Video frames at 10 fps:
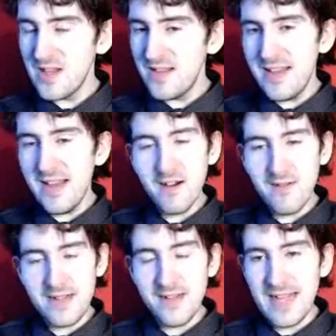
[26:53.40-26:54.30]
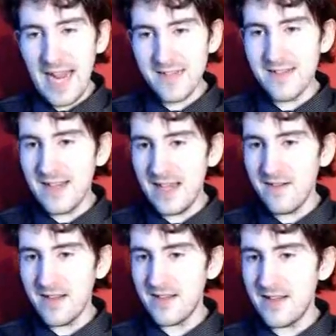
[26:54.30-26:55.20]
The location of Zero
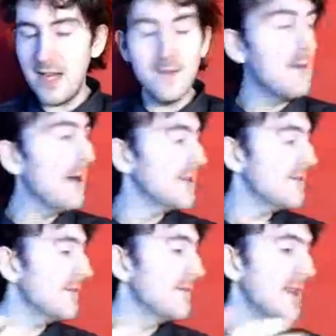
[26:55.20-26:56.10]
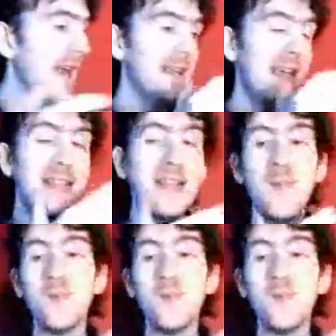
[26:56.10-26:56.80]
Crystal, I can't believe I'm about to say this.